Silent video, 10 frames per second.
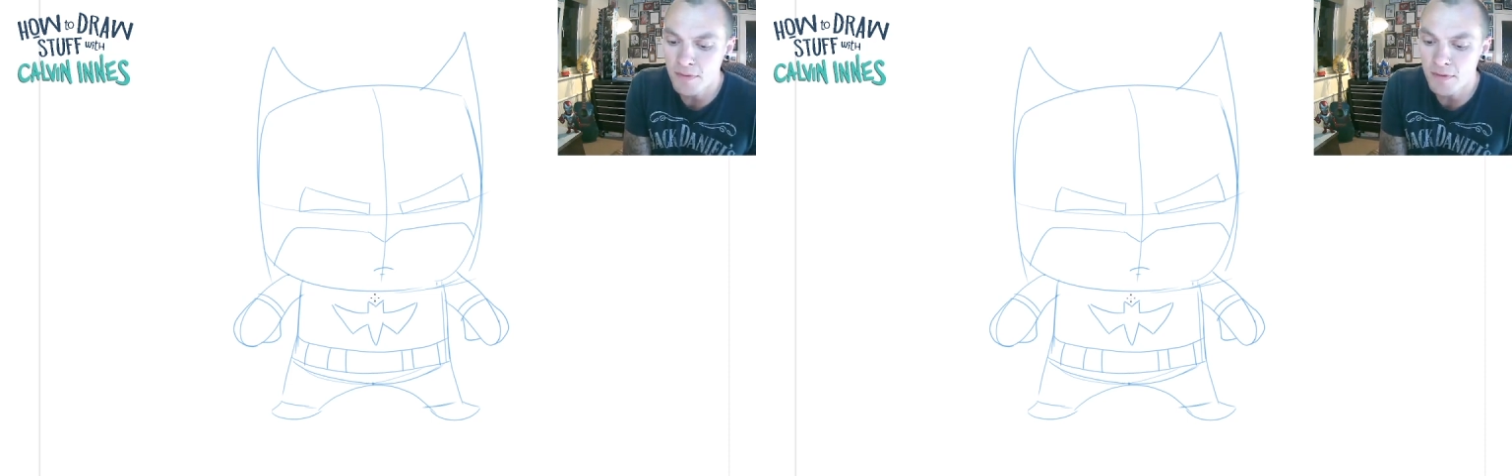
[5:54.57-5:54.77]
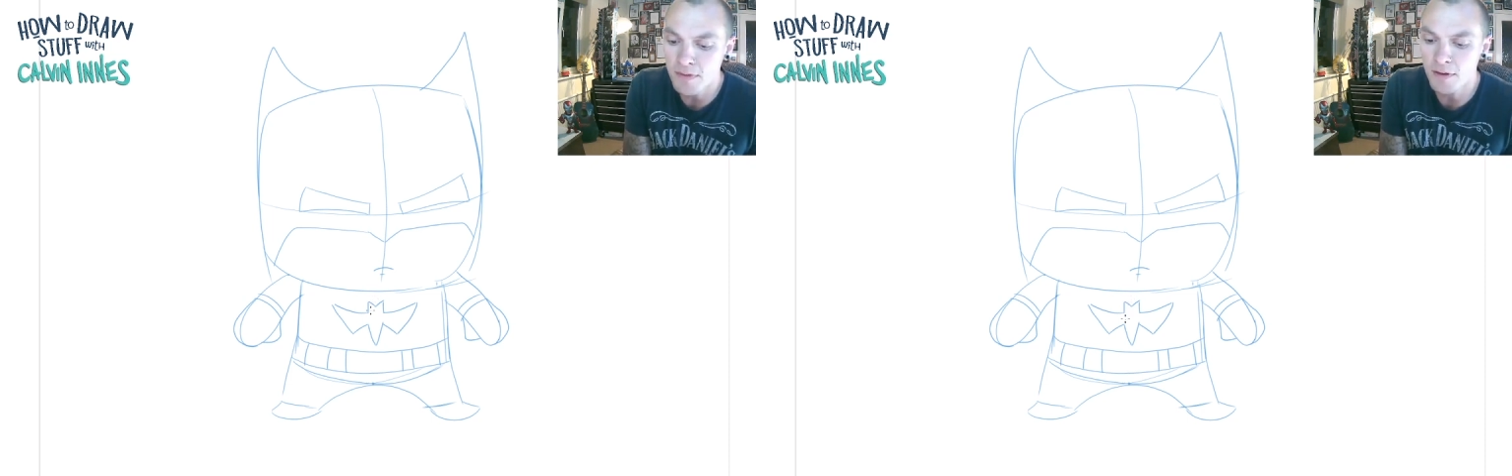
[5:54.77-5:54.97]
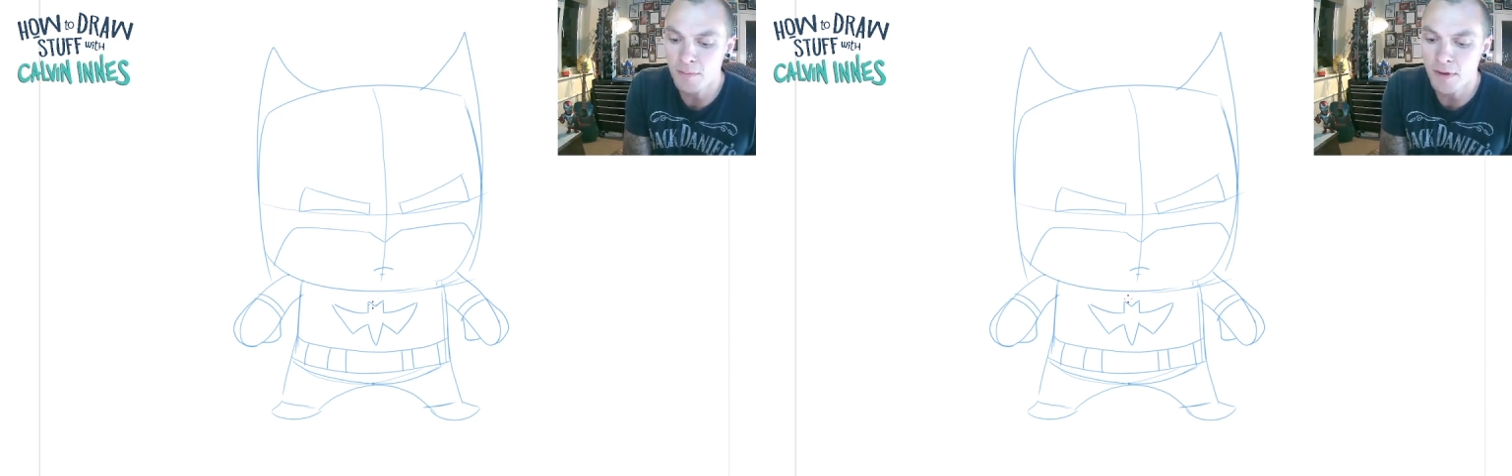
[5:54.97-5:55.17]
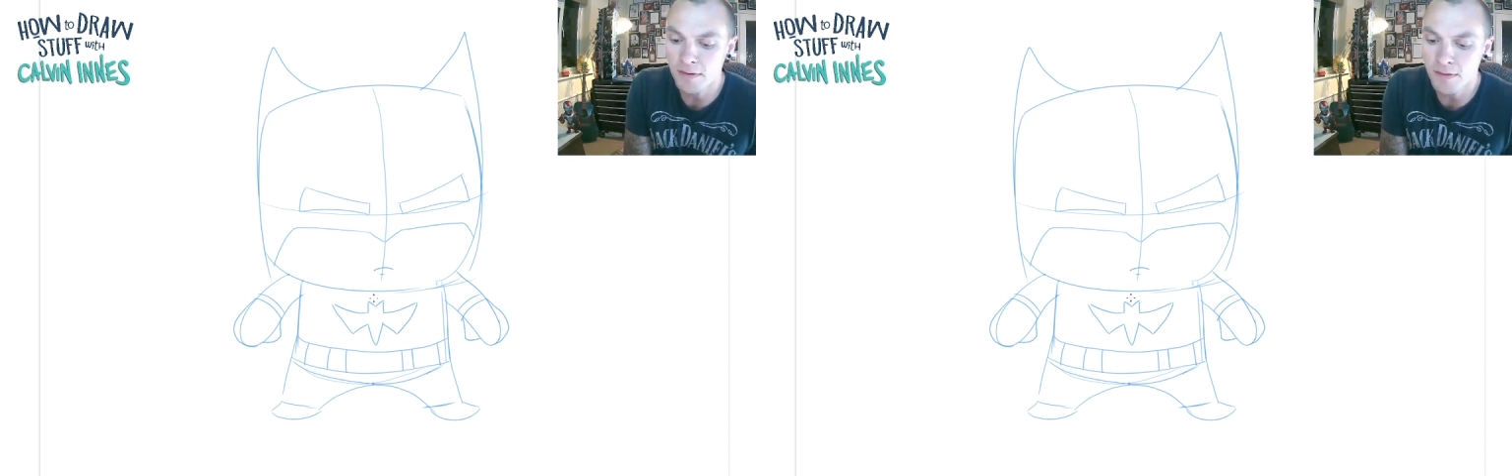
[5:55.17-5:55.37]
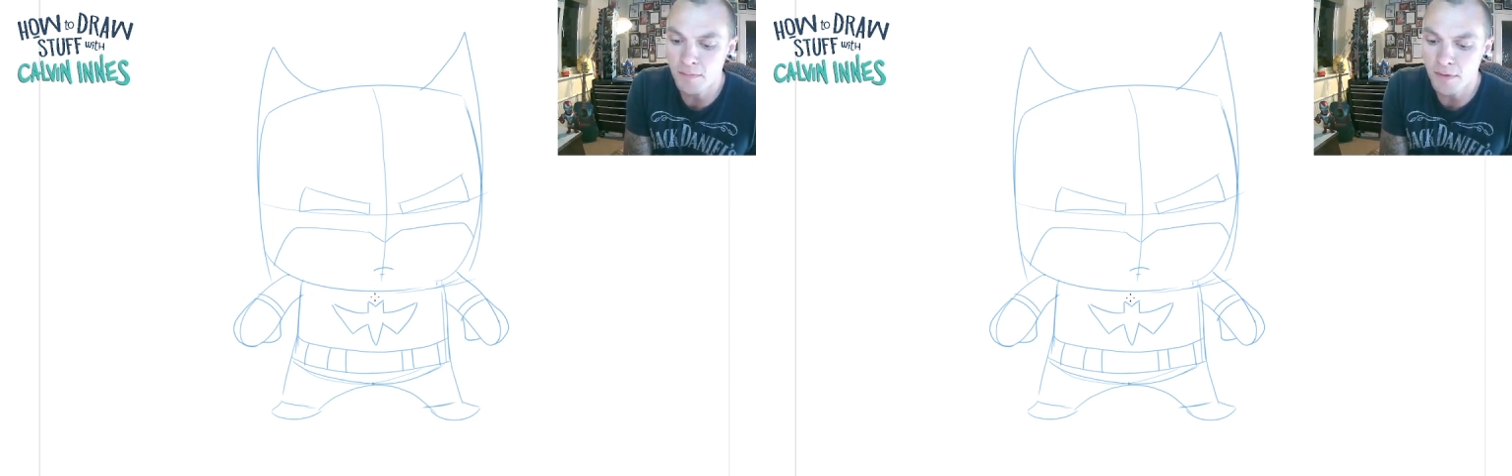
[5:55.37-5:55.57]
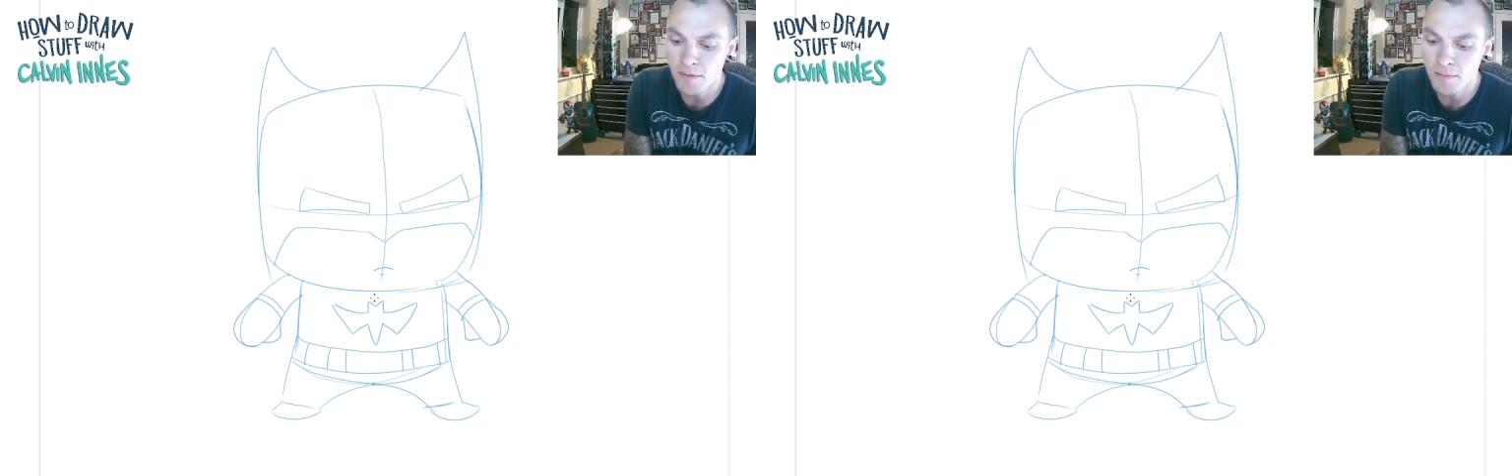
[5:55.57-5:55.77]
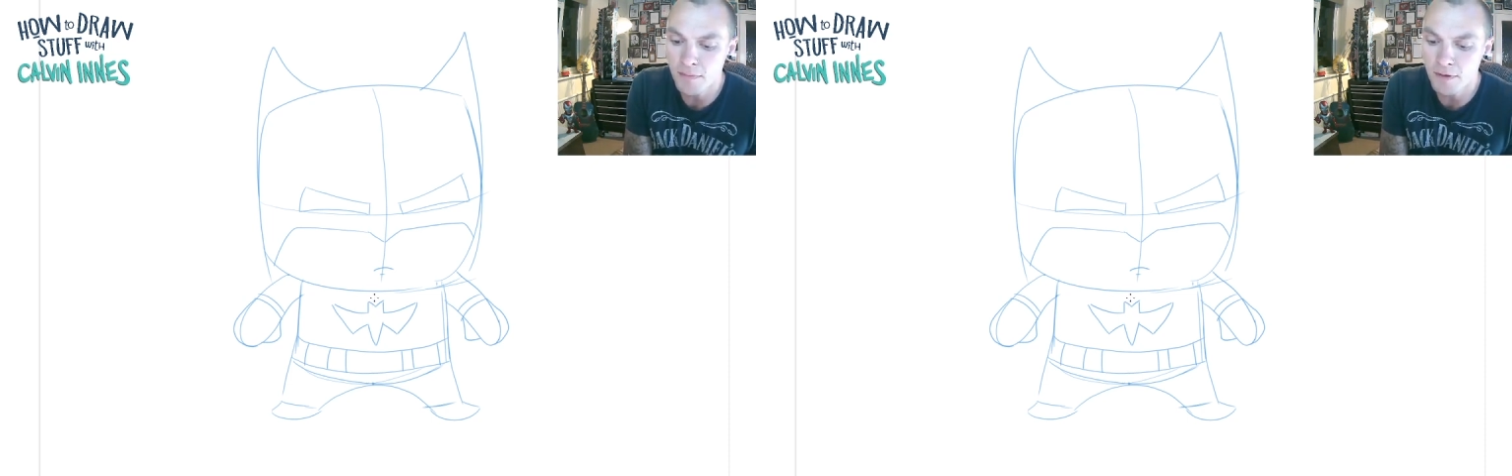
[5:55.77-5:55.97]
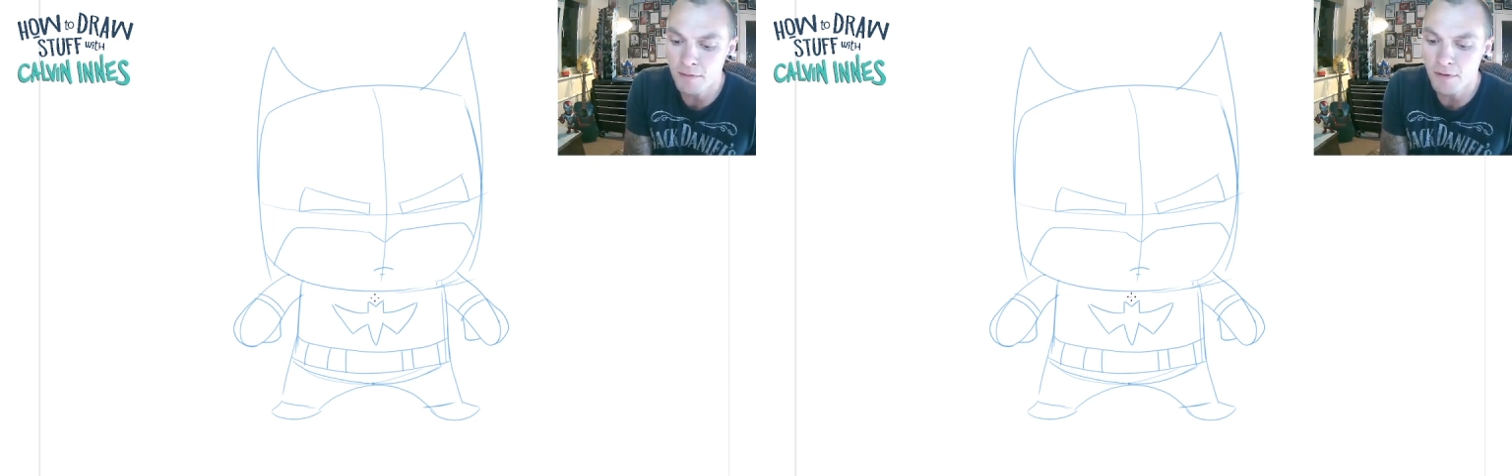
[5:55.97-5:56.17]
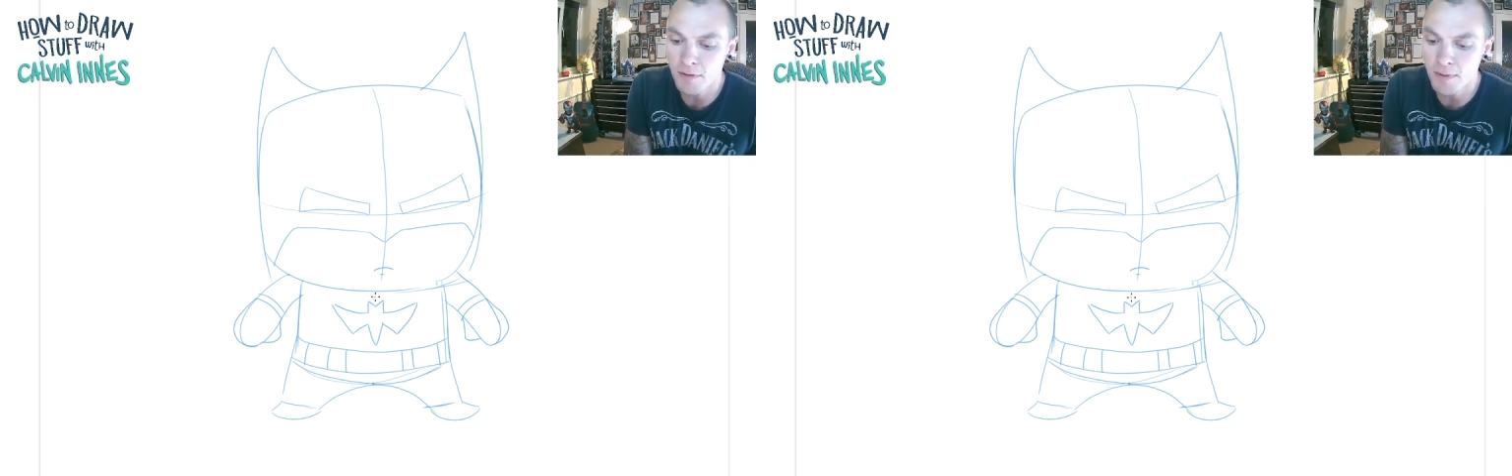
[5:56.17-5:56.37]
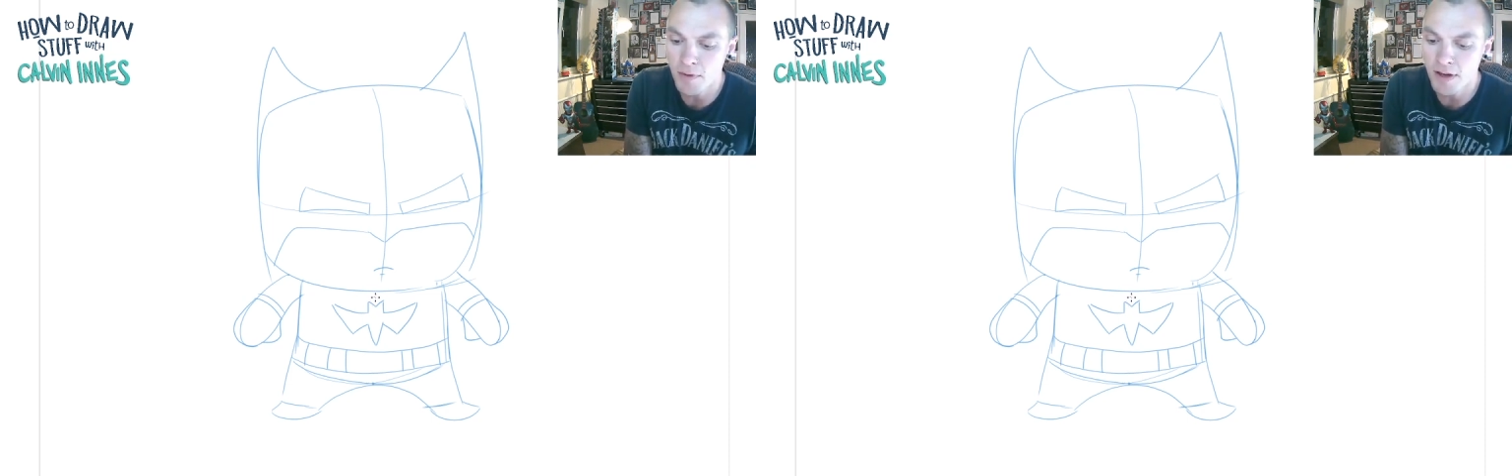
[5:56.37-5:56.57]
this bat symbol, around
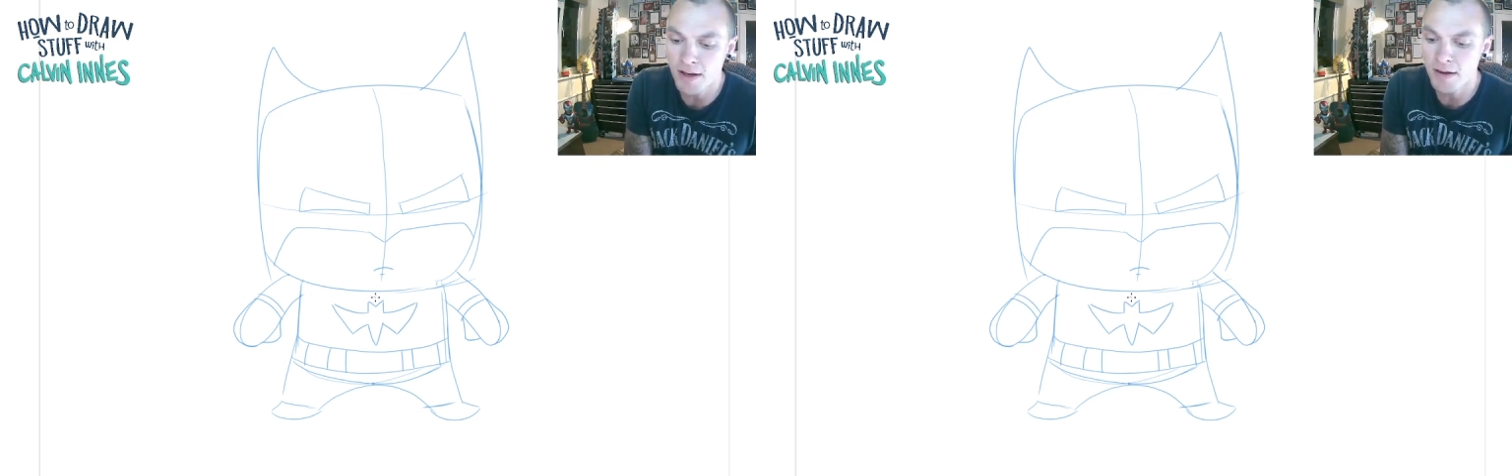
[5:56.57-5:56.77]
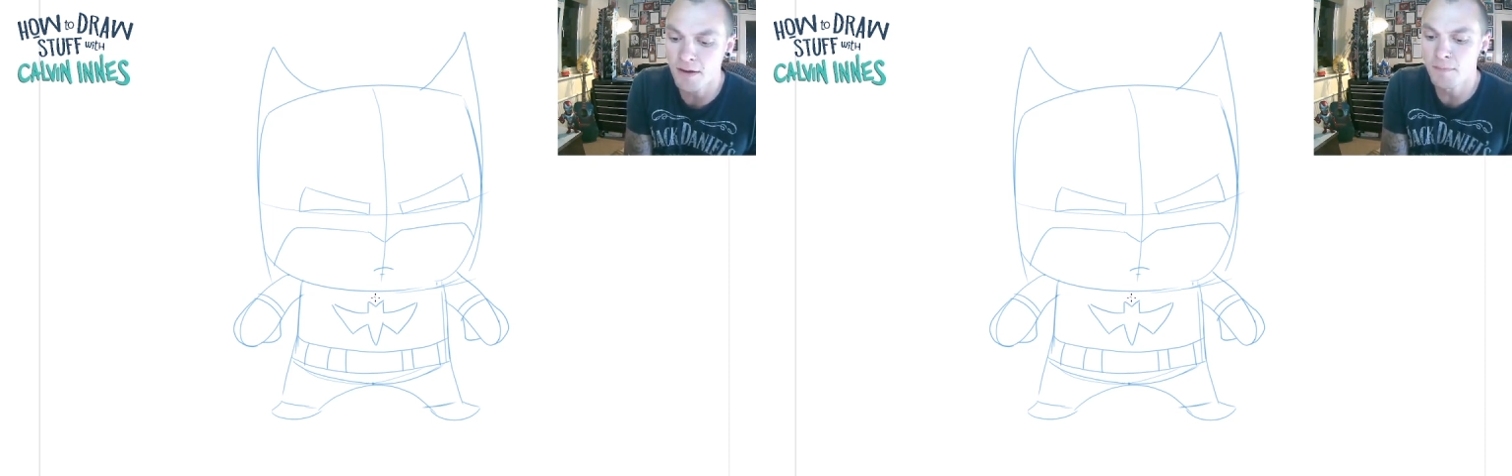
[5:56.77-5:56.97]
about here,